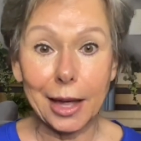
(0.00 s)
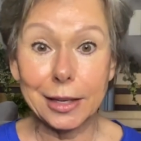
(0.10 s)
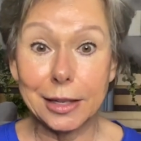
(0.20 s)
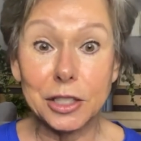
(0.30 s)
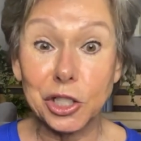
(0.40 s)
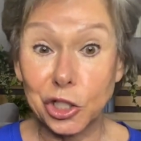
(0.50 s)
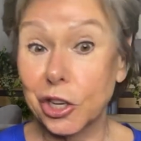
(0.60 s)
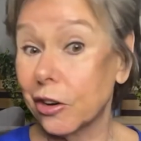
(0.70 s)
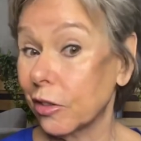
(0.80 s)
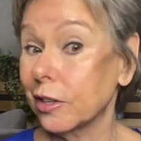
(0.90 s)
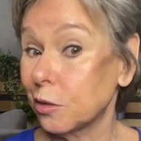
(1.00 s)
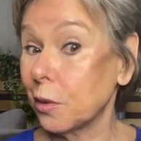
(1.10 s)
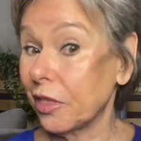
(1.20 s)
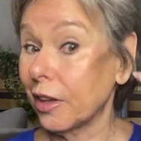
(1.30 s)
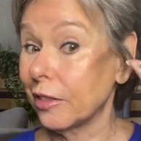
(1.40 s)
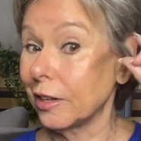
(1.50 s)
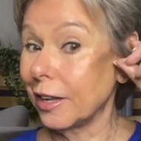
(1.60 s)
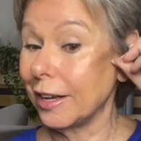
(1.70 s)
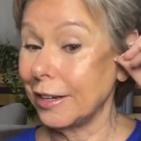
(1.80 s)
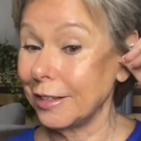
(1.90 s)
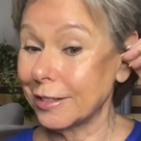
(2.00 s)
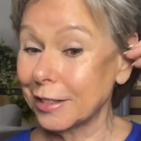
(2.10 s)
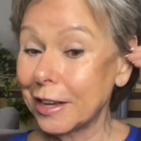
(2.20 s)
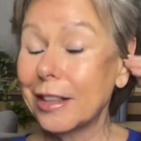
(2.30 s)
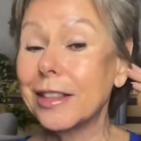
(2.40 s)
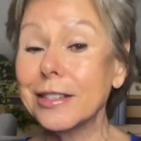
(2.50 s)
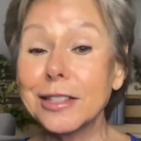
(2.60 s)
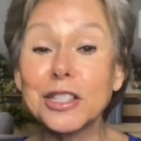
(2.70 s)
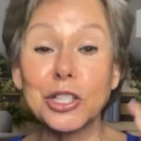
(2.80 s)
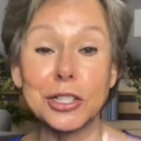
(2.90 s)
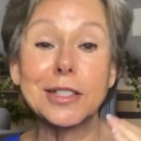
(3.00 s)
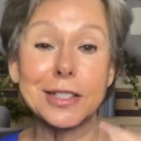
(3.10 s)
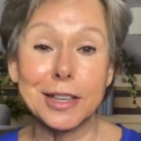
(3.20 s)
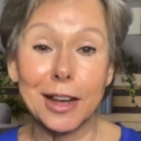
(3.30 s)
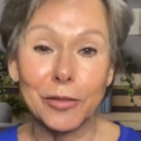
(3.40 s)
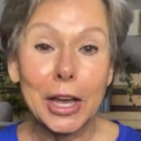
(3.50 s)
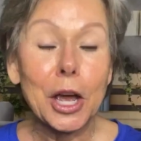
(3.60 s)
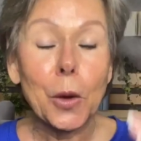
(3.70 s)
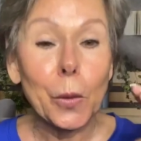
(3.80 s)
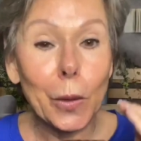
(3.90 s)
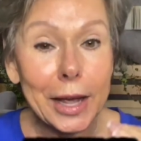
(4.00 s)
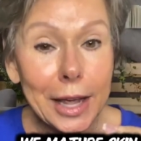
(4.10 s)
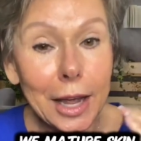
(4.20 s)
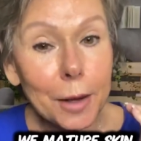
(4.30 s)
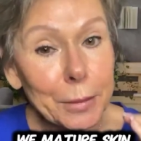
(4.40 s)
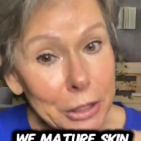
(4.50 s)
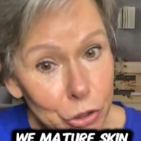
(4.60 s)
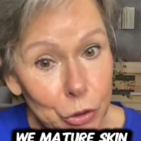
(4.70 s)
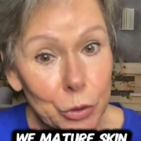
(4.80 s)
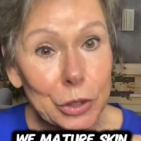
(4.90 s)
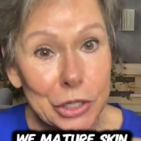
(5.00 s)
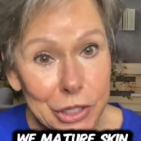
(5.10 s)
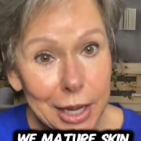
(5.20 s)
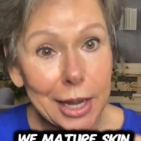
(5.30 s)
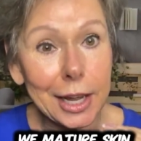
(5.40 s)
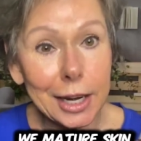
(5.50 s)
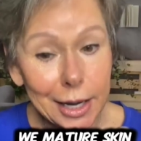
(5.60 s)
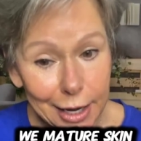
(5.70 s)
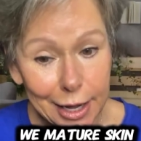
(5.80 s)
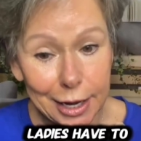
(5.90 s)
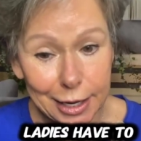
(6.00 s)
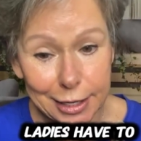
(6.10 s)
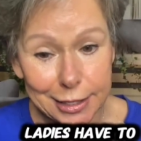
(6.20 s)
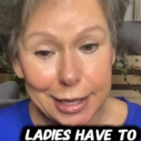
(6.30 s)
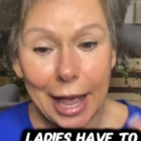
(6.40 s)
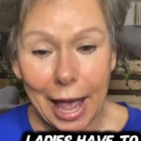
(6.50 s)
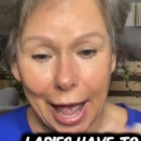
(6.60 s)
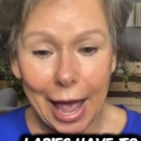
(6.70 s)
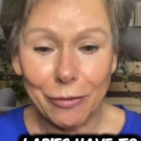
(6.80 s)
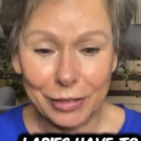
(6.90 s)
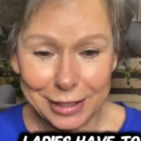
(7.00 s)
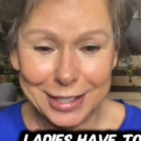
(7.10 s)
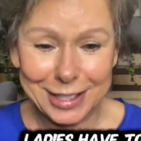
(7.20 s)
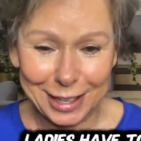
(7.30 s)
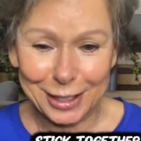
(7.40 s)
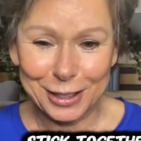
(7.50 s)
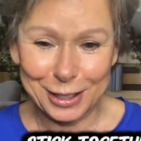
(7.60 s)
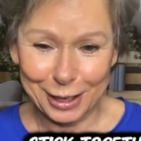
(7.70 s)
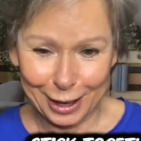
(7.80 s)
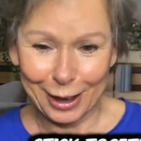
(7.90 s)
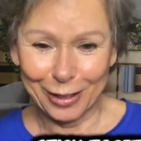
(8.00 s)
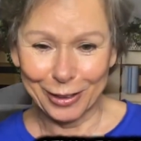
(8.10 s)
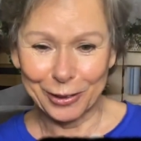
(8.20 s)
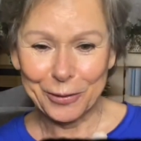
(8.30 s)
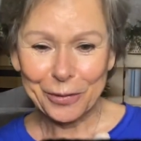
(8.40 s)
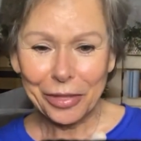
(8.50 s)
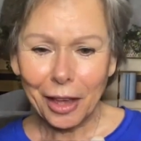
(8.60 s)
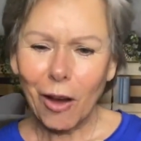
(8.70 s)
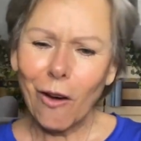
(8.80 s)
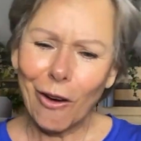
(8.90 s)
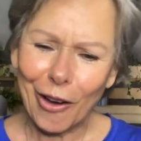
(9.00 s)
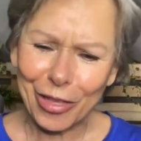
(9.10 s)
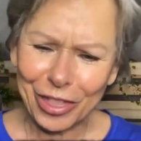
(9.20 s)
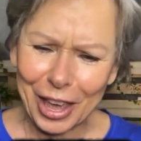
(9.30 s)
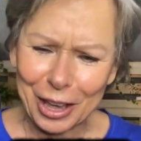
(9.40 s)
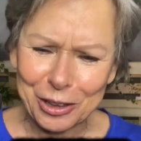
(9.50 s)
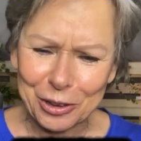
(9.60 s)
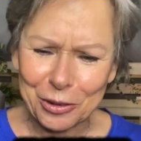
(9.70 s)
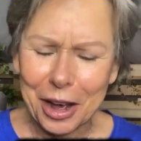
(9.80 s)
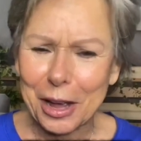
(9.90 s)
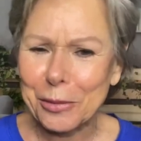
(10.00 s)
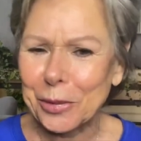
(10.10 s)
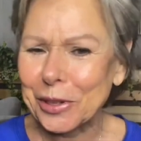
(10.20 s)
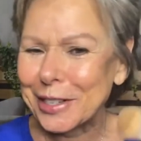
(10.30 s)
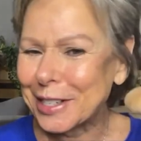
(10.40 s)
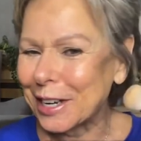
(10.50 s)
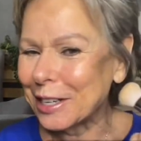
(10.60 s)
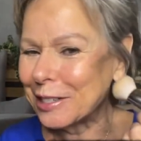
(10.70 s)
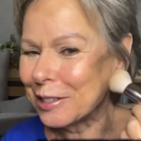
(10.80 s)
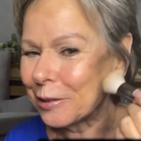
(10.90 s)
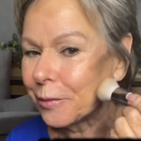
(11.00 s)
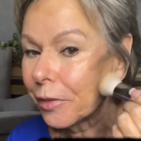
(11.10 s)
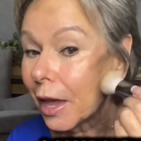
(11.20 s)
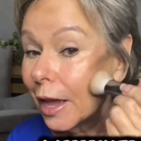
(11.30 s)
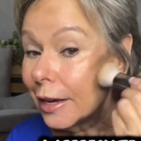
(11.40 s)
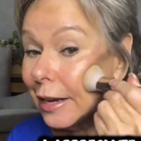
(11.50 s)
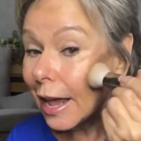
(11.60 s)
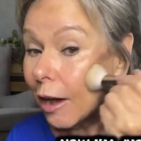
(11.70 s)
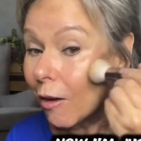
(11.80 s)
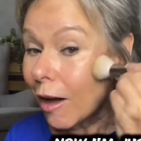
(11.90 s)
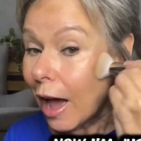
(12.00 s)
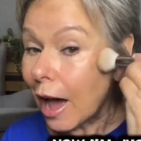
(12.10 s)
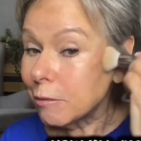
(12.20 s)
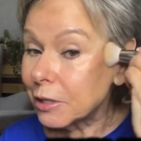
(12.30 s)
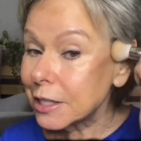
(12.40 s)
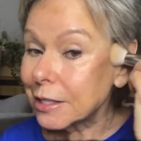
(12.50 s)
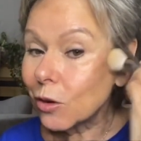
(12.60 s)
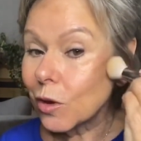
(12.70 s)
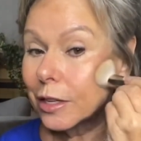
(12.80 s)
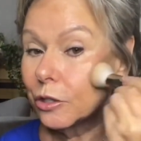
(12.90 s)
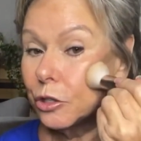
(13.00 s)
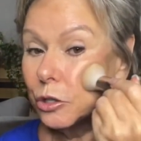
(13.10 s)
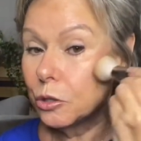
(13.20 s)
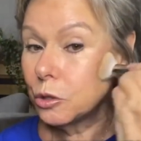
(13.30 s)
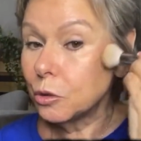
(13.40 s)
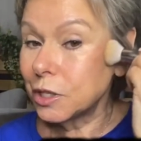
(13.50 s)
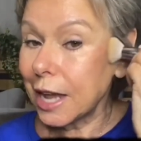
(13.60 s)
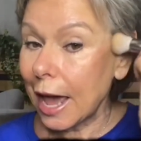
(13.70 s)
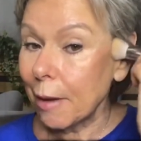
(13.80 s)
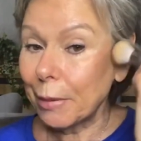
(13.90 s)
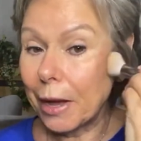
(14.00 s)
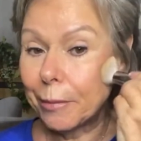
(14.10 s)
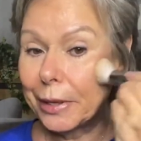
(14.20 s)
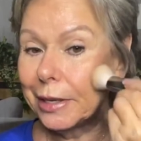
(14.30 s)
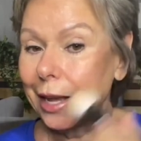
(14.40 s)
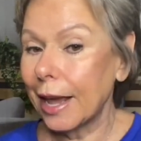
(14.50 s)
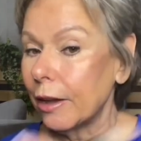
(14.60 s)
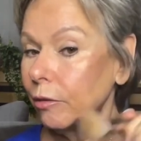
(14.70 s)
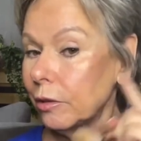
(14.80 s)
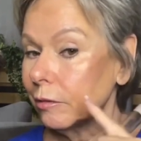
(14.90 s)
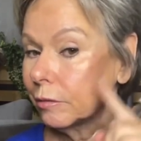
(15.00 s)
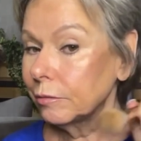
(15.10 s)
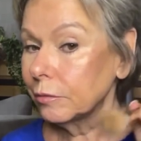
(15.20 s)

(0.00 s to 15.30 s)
I need to share this with other ladies. This is good stuff. We mature skin ladies have to stick together. Oh, thank you. I appreciate you. Now, I'm just going to tap up and down